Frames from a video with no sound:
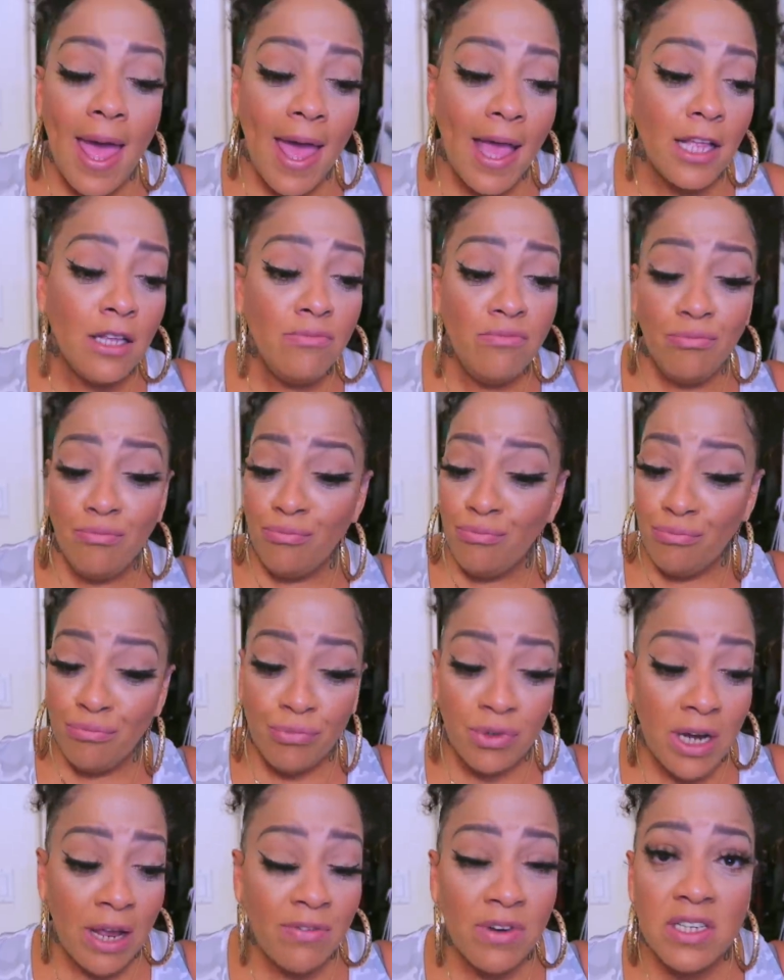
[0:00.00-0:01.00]
Hey,
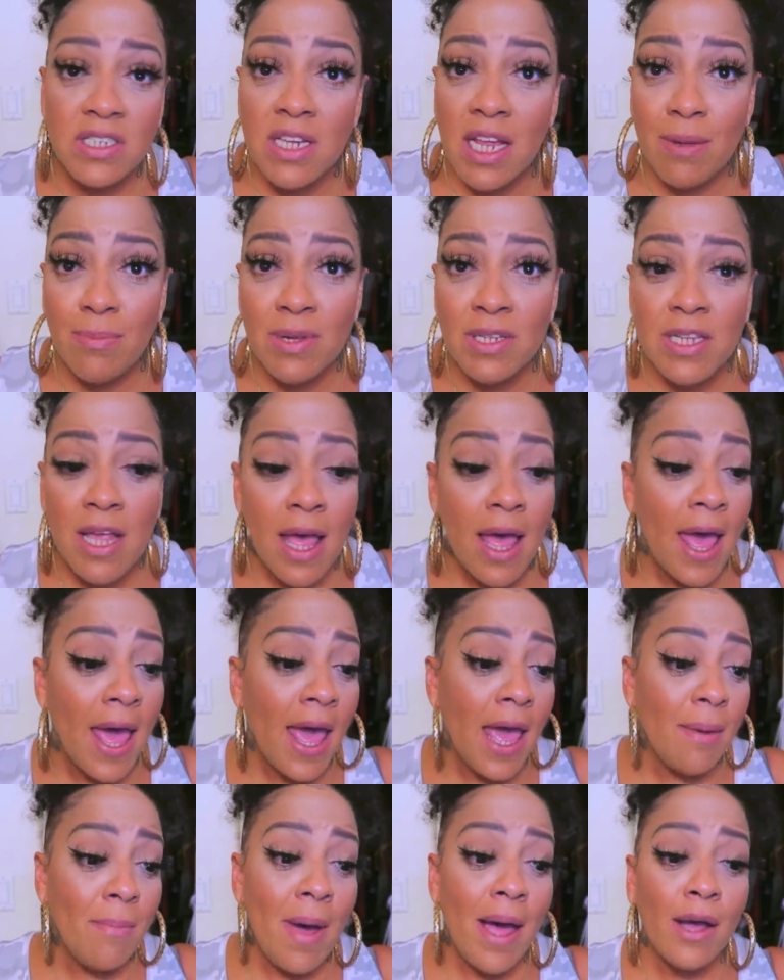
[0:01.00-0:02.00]
whatever his name is.
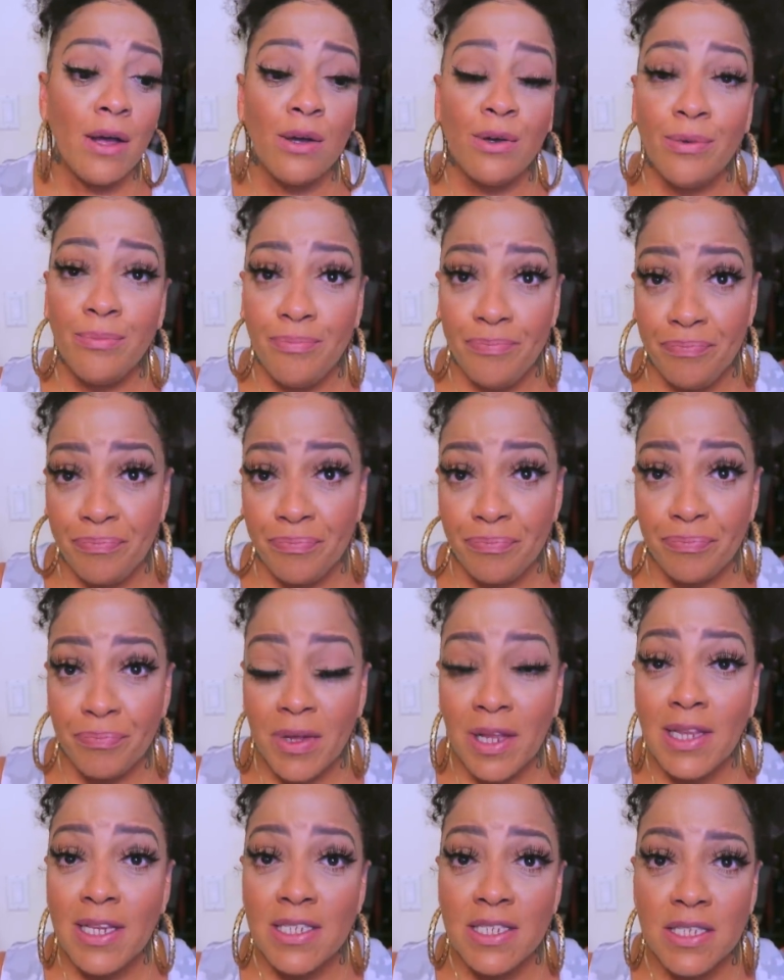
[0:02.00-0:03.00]
Hey Michael.
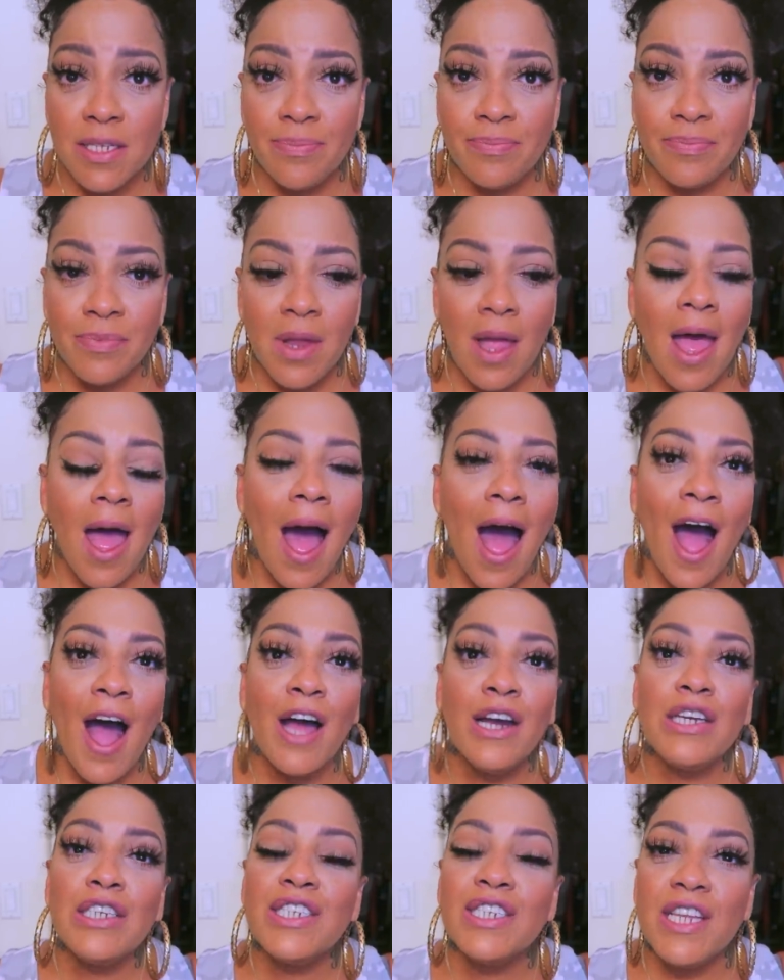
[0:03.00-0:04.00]
Listen,
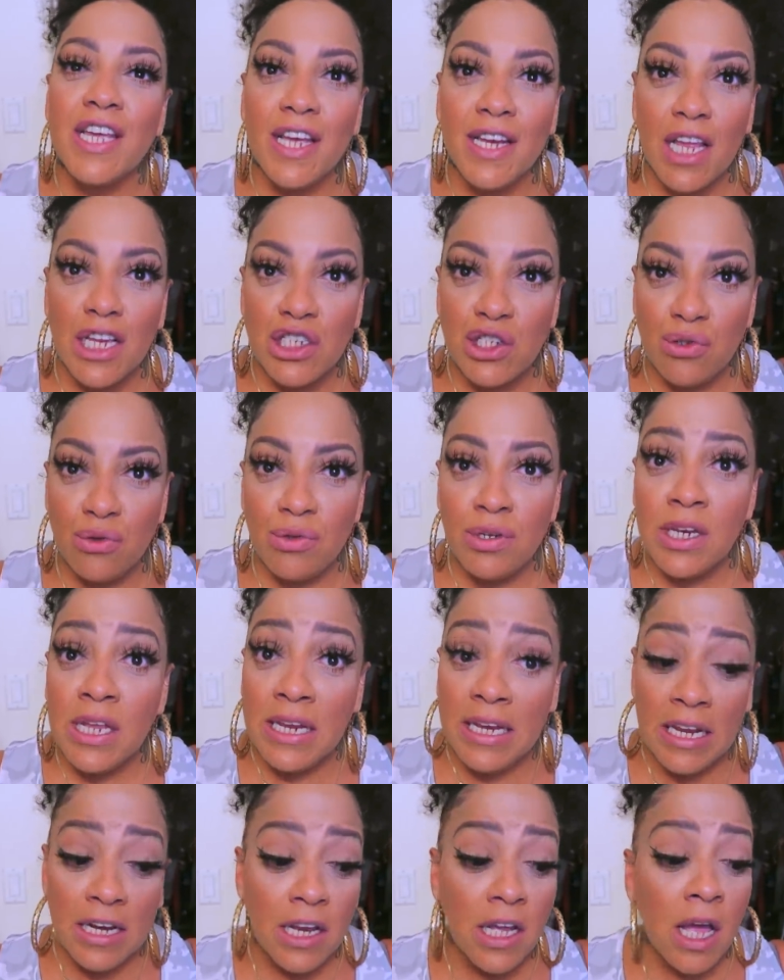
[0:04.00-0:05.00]
I understand that you
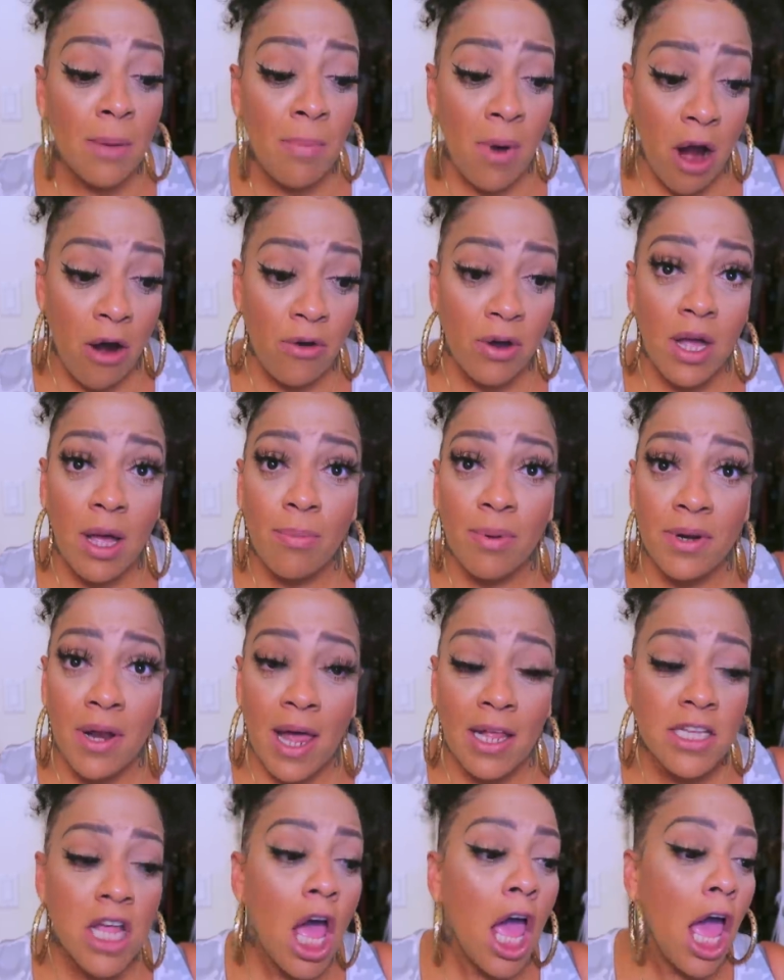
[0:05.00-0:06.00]
needing to borrow a couple dollars.